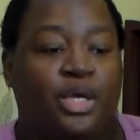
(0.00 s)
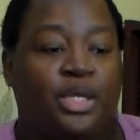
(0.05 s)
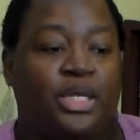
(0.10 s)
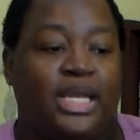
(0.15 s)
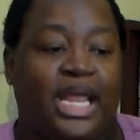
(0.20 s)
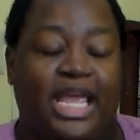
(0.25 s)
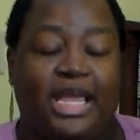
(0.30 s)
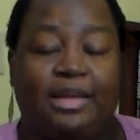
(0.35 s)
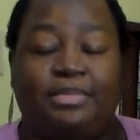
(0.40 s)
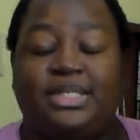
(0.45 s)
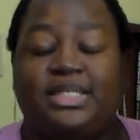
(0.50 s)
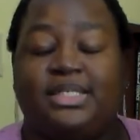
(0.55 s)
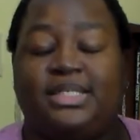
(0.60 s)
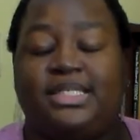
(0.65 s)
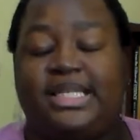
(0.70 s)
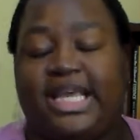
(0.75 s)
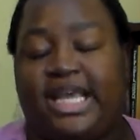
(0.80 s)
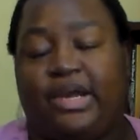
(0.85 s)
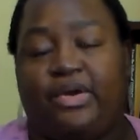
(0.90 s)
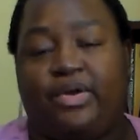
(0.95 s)
named
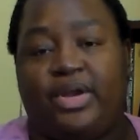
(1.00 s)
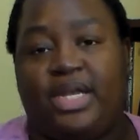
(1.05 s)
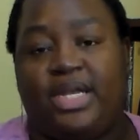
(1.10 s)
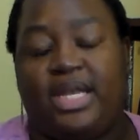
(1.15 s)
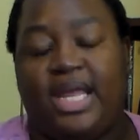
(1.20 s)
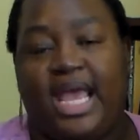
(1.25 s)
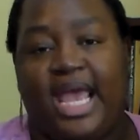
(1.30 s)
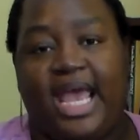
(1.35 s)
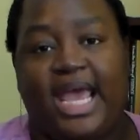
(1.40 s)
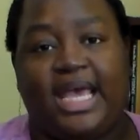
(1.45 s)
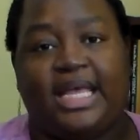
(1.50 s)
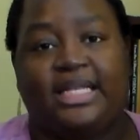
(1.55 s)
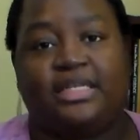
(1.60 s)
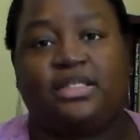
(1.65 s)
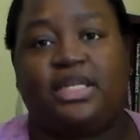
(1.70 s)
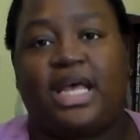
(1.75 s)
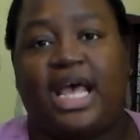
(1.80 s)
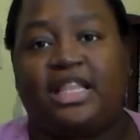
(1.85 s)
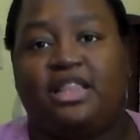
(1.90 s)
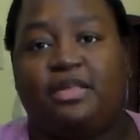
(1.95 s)
Darren,
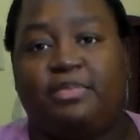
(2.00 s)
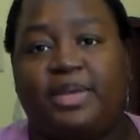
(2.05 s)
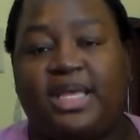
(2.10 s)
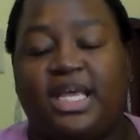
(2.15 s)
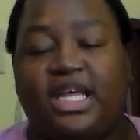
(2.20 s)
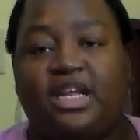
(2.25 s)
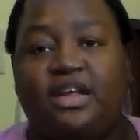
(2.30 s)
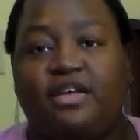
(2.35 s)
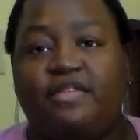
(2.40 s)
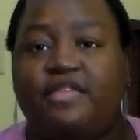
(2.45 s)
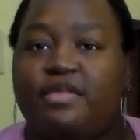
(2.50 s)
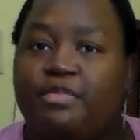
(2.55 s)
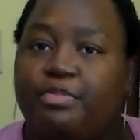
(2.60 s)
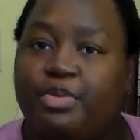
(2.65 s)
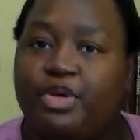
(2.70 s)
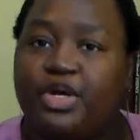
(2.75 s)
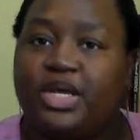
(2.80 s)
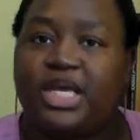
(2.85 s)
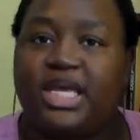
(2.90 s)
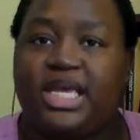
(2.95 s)
and at the beginning of the
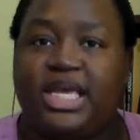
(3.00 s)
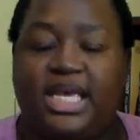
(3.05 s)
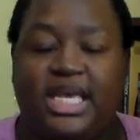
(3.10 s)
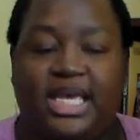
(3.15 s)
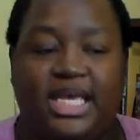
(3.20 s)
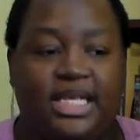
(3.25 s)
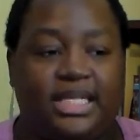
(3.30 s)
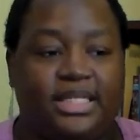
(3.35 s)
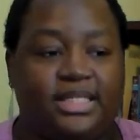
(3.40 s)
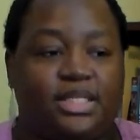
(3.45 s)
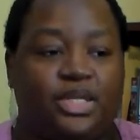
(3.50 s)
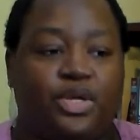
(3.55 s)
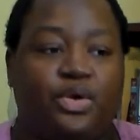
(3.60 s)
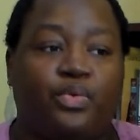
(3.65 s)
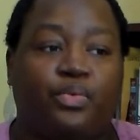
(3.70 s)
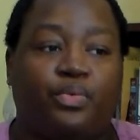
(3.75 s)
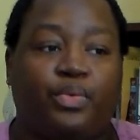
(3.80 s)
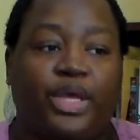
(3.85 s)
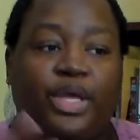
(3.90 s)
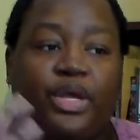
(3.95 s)
book his
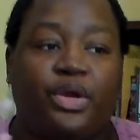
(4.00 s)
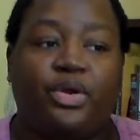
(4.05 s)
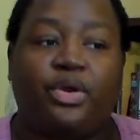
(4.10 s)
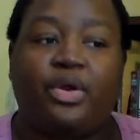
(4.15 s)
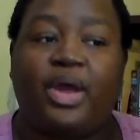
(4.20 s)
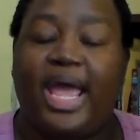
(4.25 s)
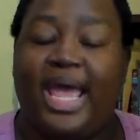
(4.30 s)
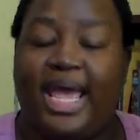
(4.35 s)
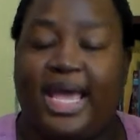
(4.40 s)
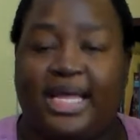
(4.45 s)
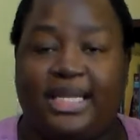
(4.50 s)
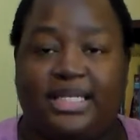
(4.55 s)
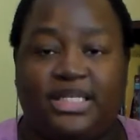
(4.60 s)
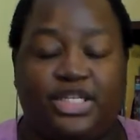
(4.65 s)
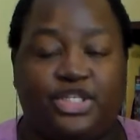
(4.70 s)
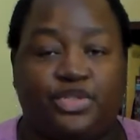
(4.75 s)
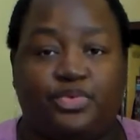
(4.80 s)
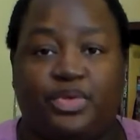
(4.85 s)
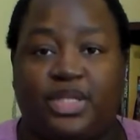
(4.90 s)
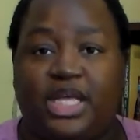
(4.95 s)
career and
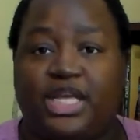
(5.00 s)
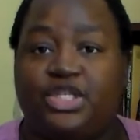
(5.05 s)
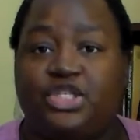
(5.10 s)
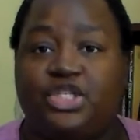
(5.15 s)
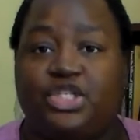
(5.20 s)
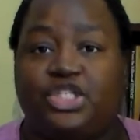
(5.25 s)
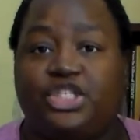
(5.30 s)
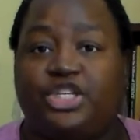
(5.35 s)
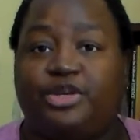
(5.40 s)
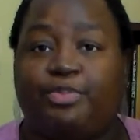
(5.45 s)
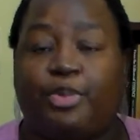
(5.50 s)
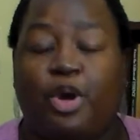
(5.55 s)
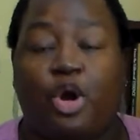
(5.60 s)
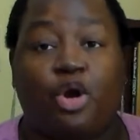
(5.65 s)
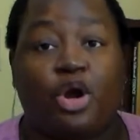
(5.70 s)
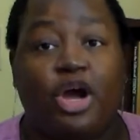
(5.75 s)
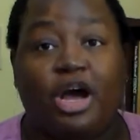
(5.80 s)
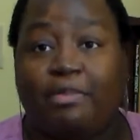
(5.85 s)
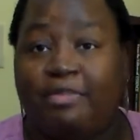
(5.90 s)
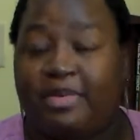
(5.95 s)
his relationship
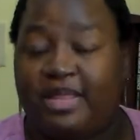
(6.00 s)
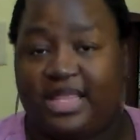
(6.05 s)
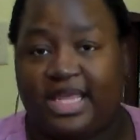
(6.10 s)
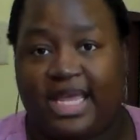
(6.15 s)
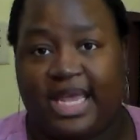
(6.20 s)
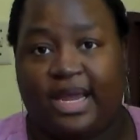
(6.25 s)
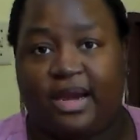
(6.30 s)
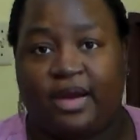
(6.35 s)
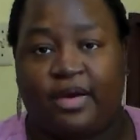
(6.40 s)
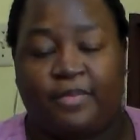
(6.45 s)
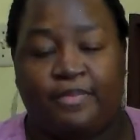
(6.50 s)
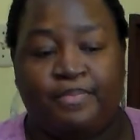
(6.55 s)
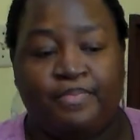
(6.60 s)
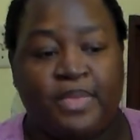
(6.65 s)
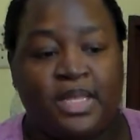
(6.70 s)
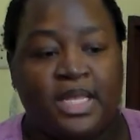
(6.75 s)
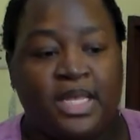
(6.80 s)
are up in the air,